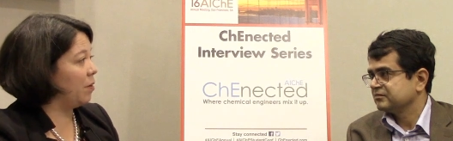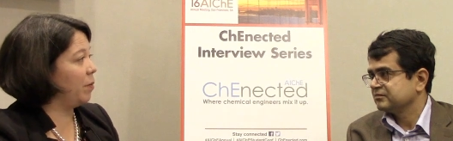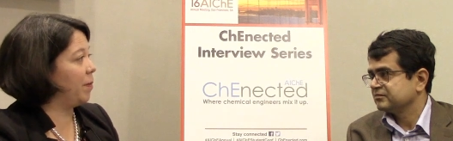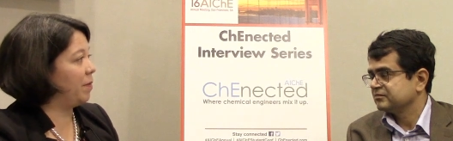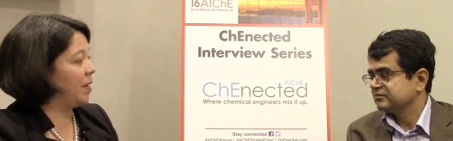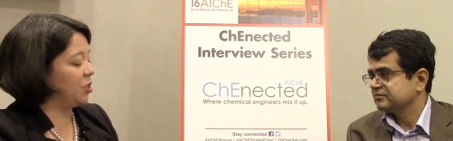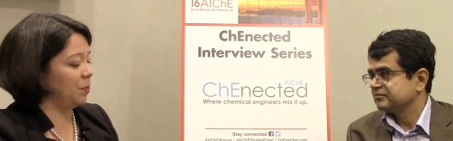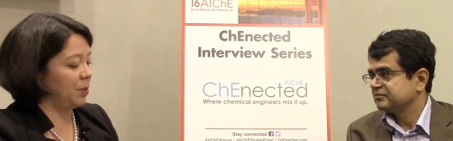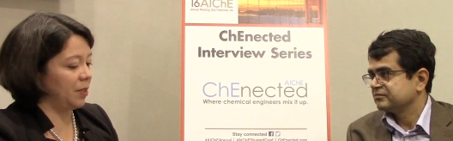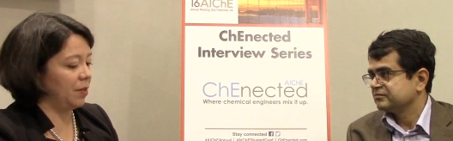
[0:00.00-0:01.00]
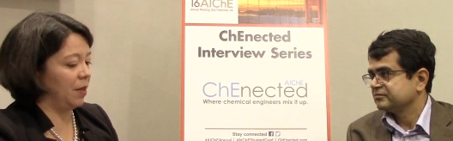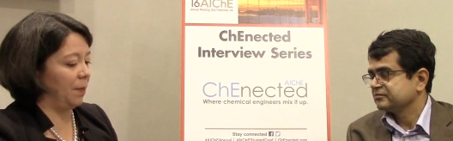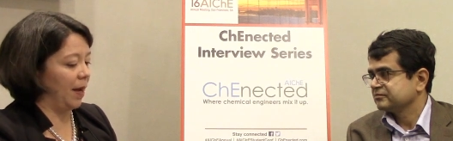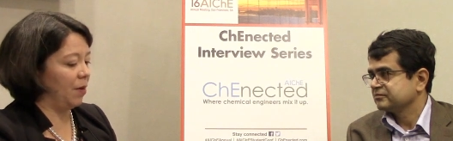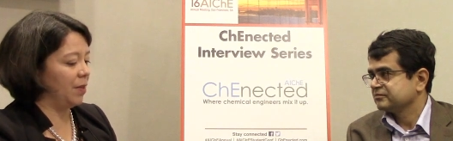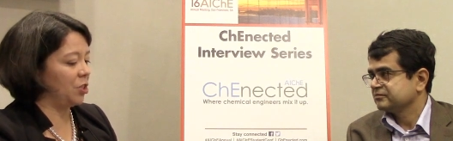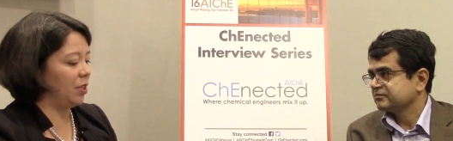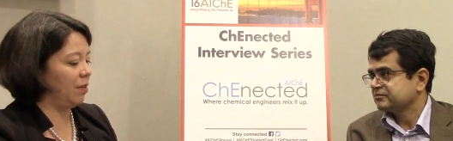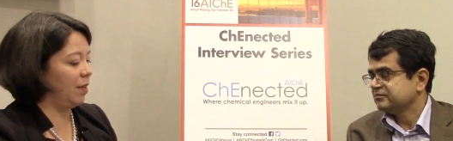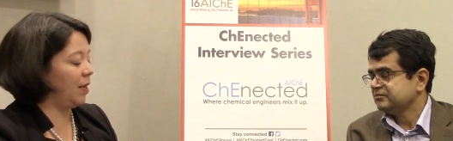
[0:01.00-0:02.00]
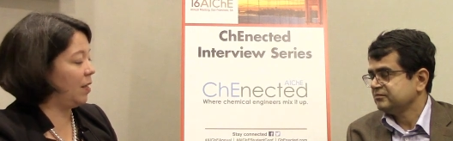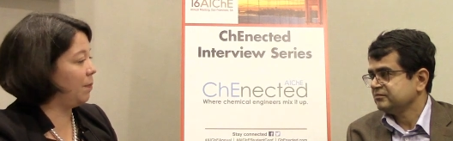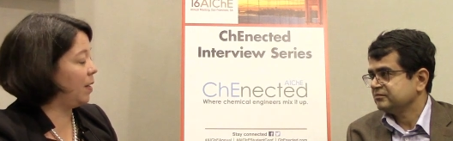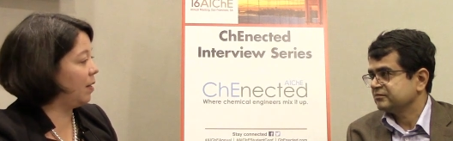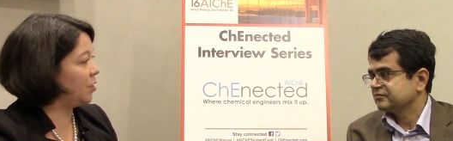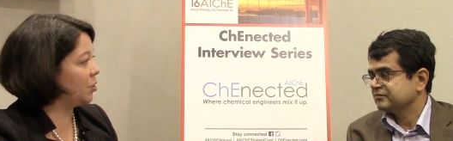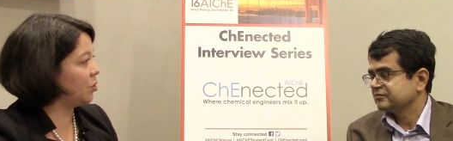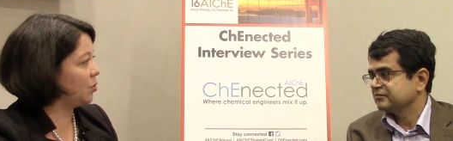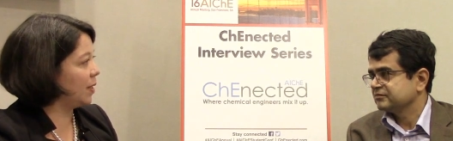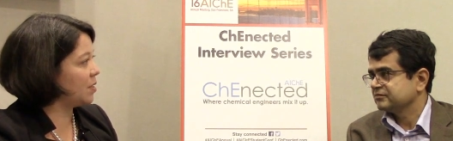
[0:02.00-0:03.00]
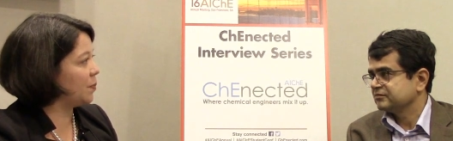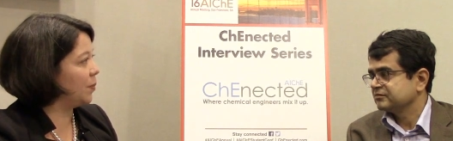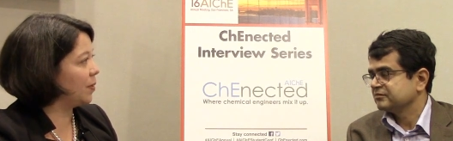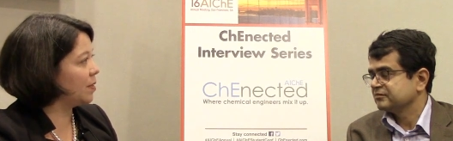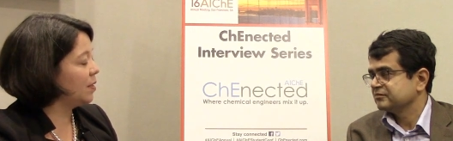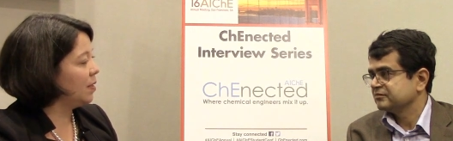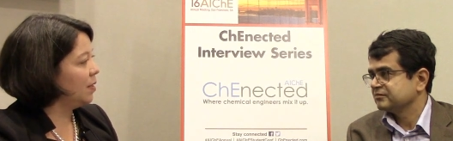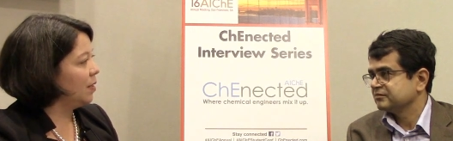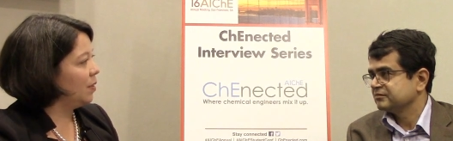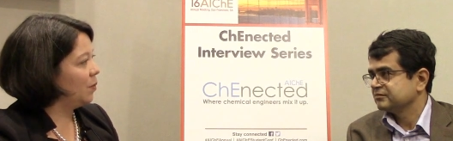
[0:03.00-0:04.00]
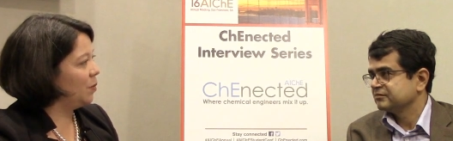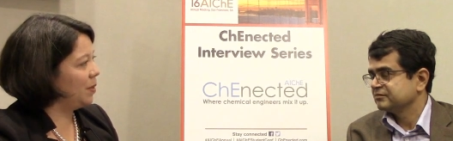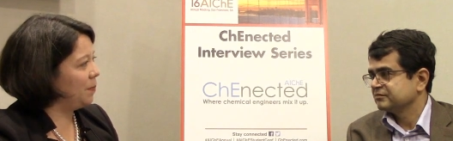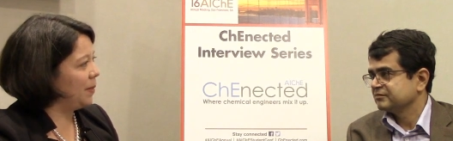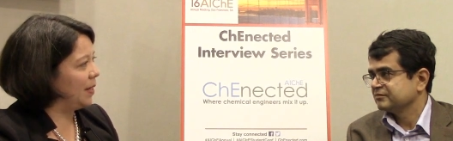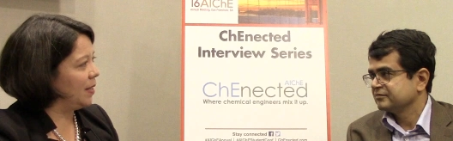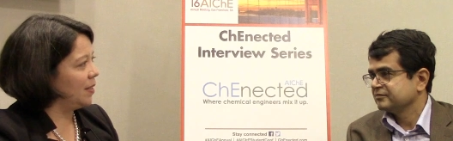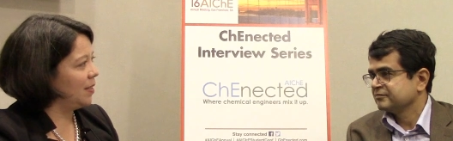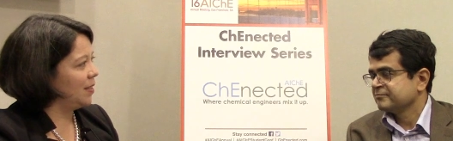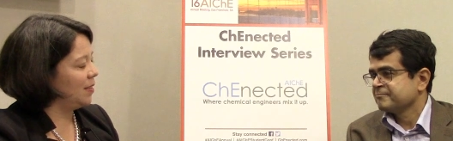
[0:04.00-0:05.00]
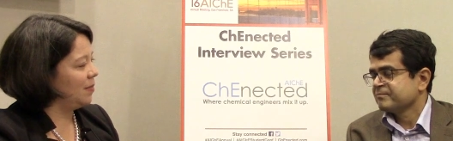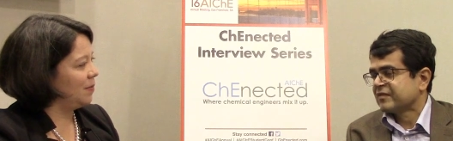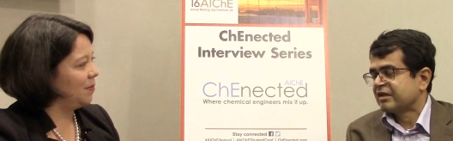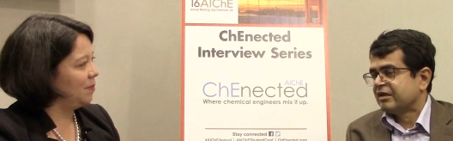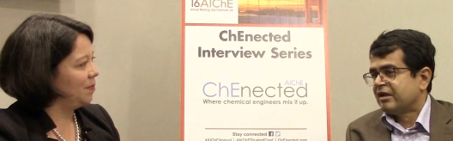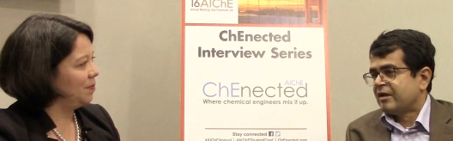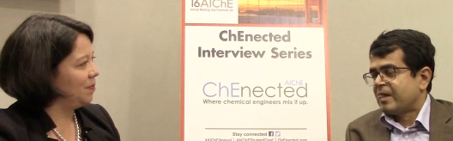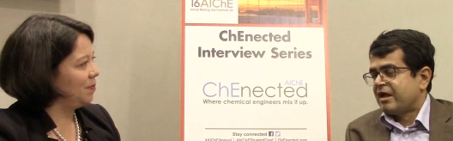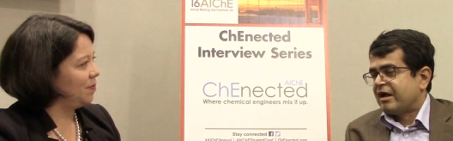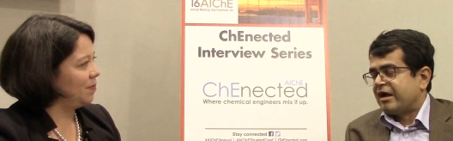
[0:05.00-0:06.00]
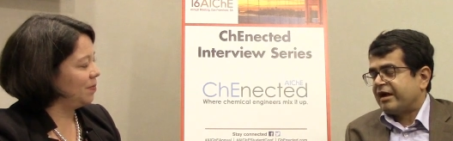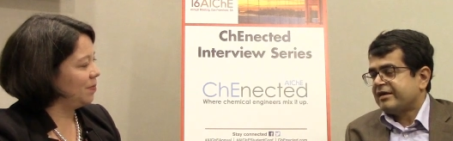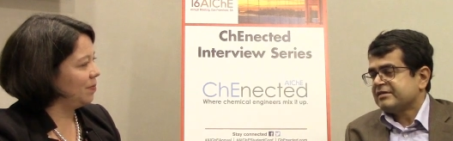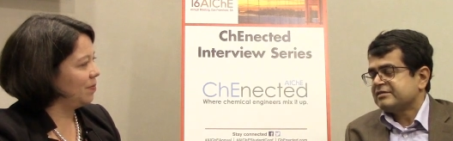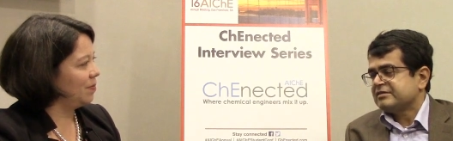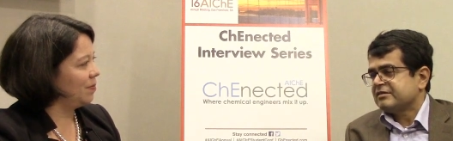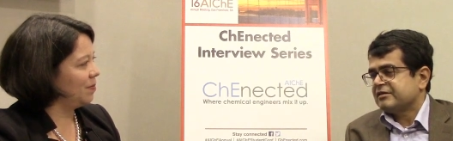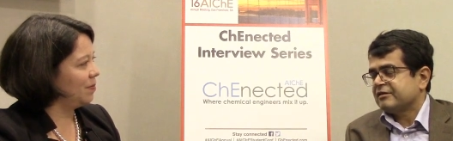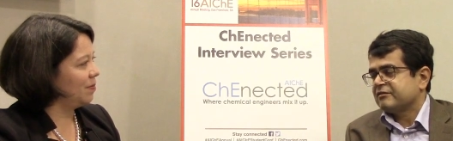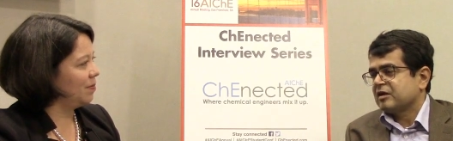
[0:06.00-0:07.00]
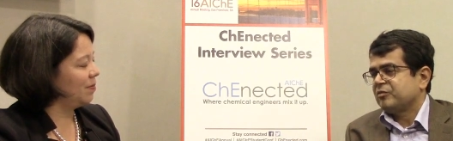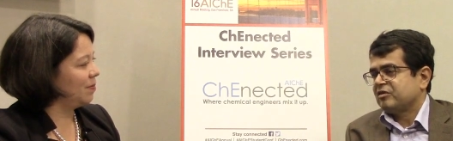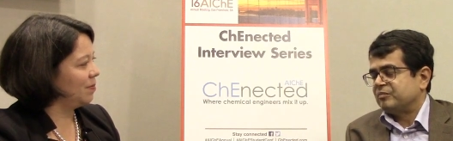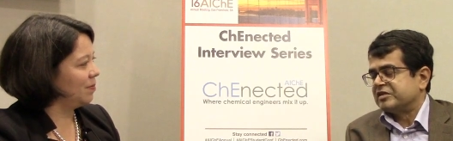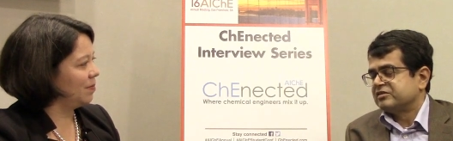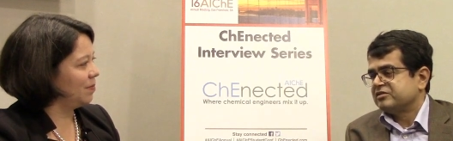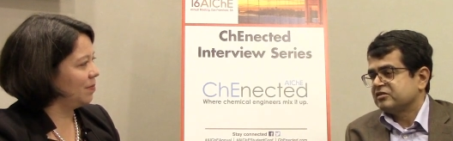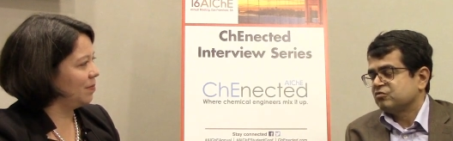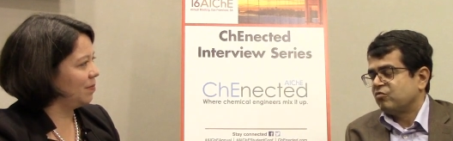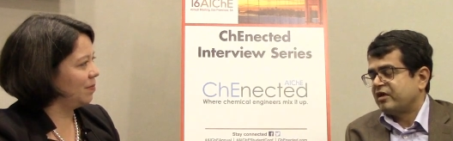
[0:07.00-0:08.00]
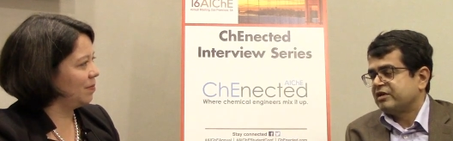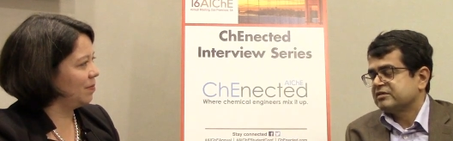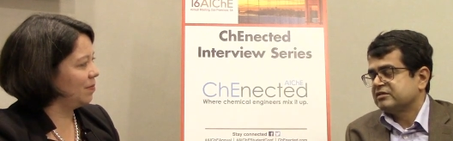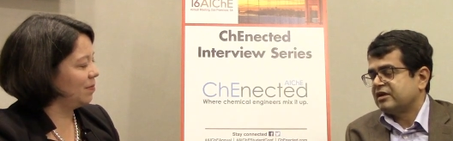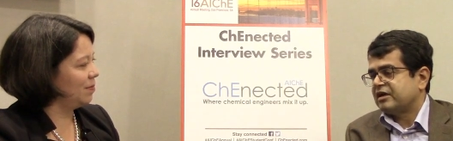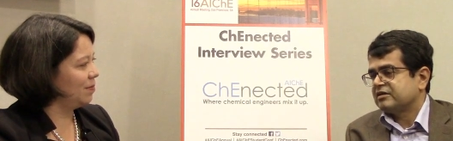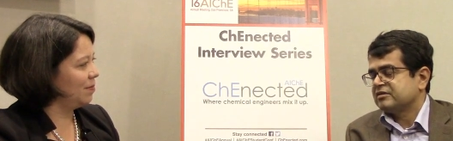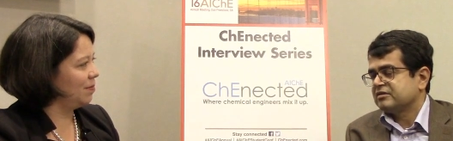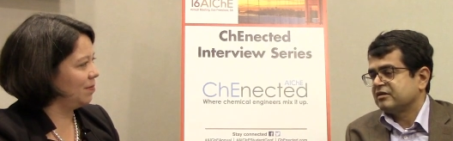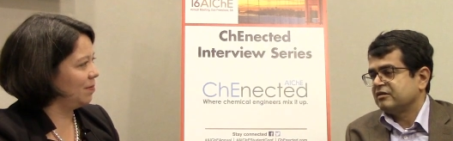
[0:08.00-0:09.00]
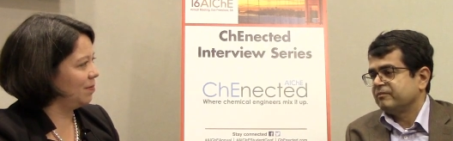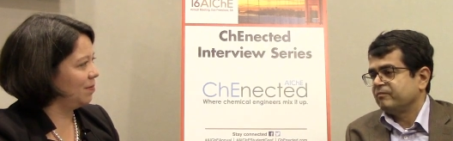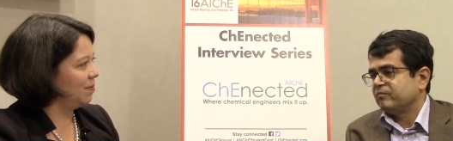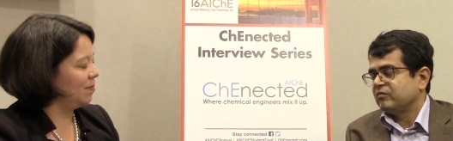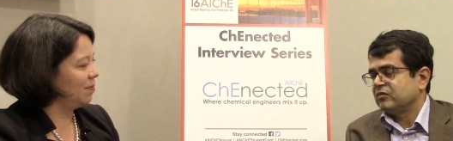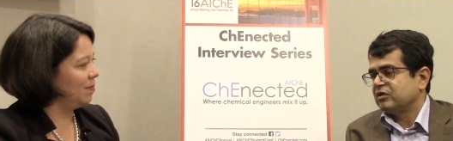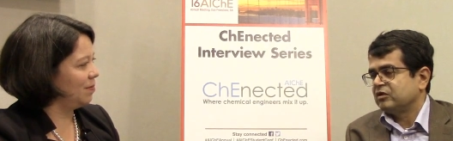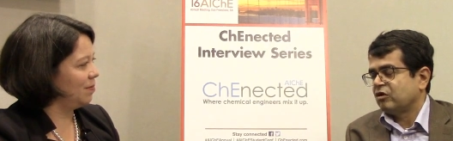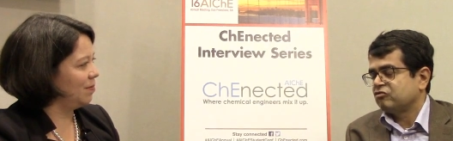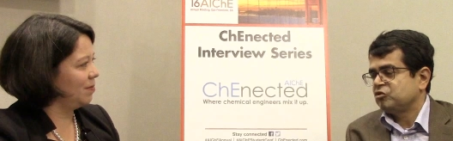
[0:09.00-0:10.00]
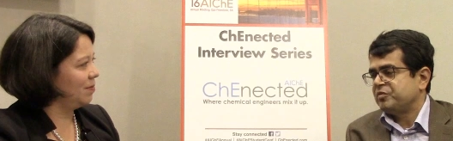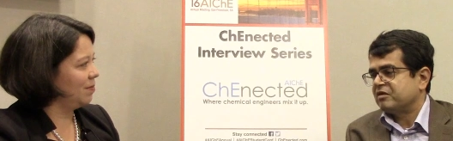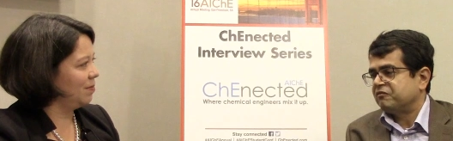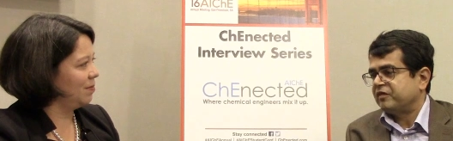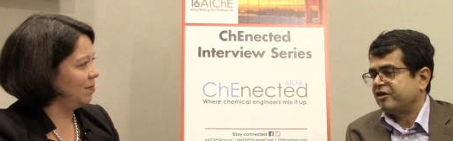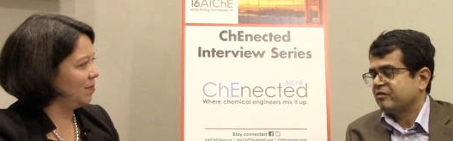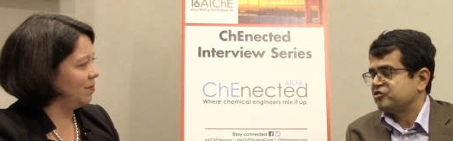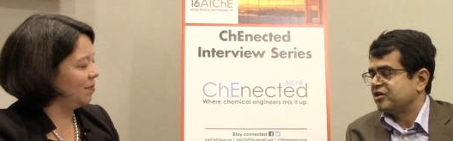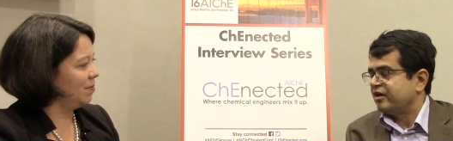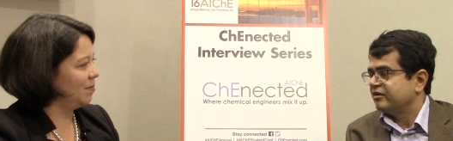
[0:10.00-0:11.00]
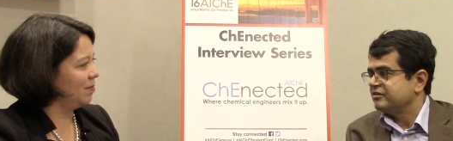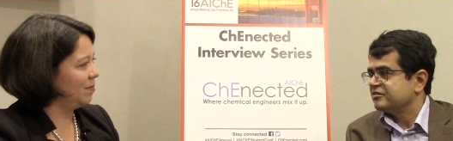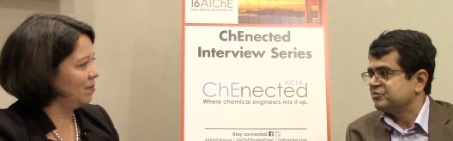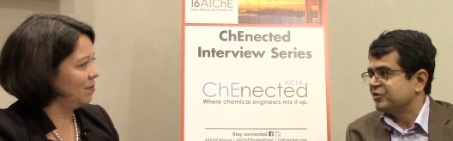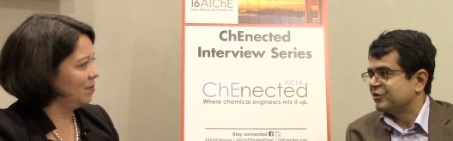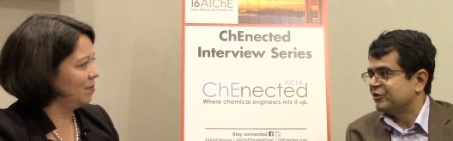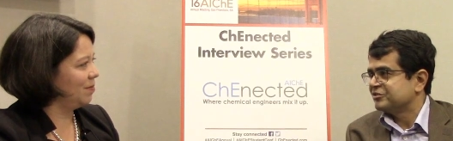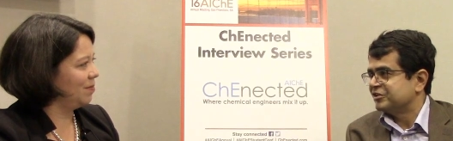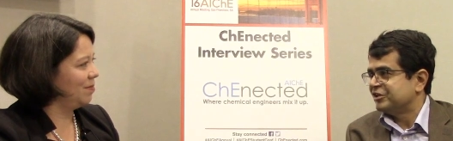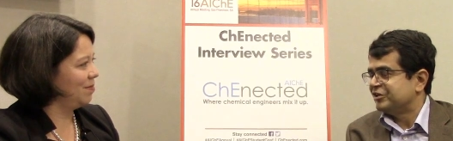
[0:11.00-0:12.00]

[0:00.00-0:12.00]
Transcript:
Speaker 1: of the profession particularly bioengineering and biological transport what would it be
Speaker 2: i guess uh, a uh, couple of messages one is that uh, not to be afraid of challenges because